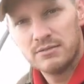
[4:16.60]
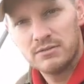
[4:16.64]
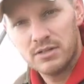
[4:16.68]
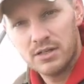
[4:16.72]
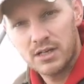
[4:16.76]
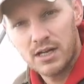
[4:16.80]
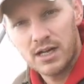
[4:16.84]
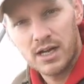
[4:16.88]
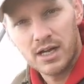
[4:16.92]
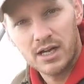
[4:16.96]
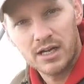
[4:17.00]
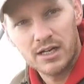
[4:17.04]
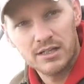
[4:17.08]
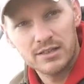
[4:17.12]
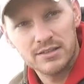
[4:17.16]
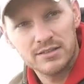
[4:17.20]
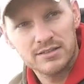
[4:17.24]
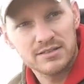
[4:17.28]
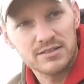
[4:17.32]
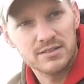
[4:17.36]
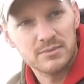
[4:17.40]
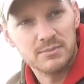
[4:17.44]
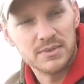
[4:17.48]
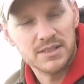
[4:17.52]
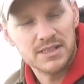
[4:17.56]

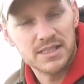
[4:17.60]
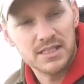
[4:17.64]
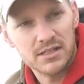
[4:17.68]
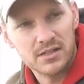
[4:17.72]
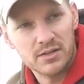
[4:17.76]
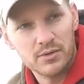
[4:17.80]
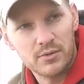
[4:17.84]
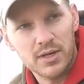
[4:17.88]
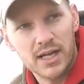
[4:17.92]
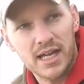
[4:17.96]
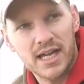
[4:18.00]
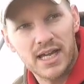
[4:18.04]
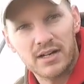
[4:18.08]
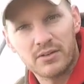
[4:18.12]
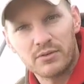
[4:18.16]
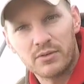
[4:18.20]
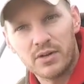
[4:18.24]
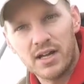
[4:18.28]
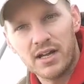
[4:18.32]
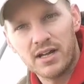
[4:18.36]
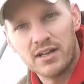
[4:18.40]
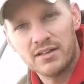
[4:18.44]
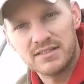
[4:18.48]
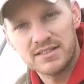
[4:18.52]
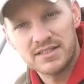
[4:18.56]
uh, some material we had
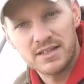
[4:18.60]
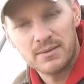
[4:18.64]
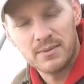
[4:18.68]
around.